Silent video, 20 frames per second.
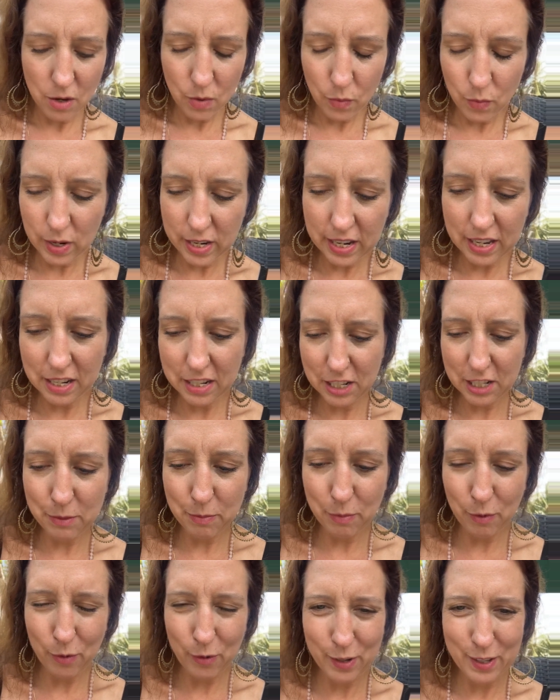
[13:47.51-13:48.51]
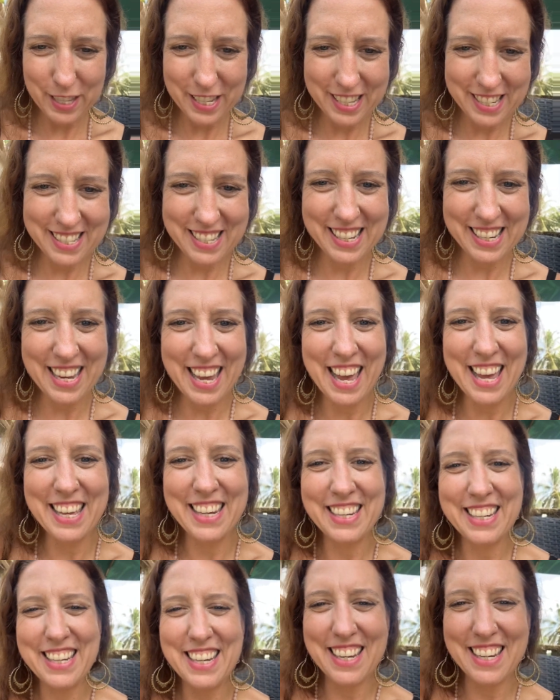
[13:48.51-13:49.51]
We can explore these
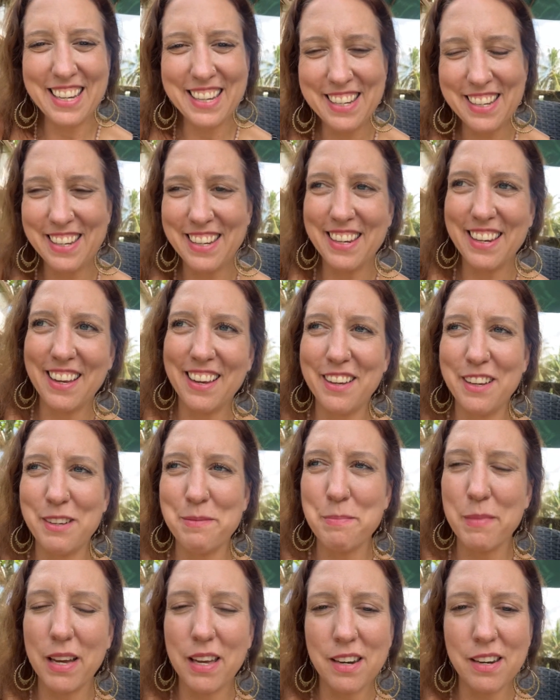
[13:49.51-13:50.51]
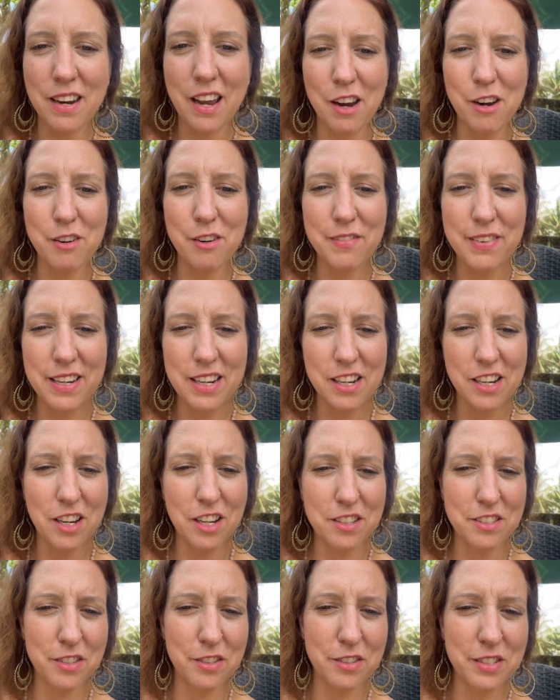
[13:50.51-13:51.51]
again in an Ayurvedic
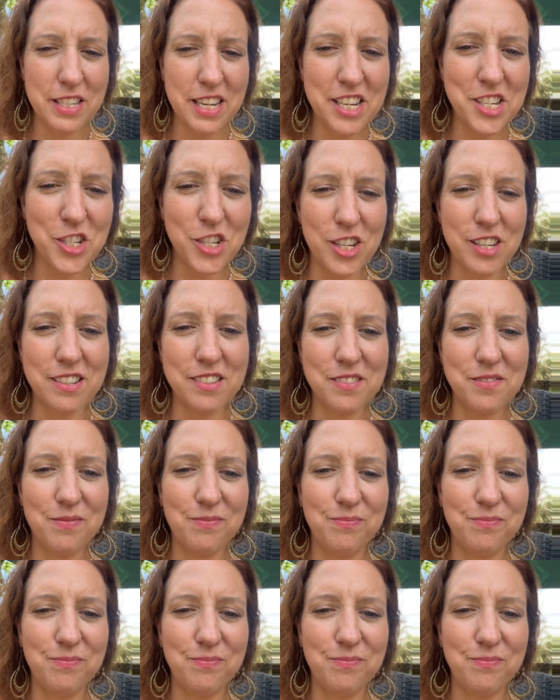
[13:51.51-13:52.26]
consultation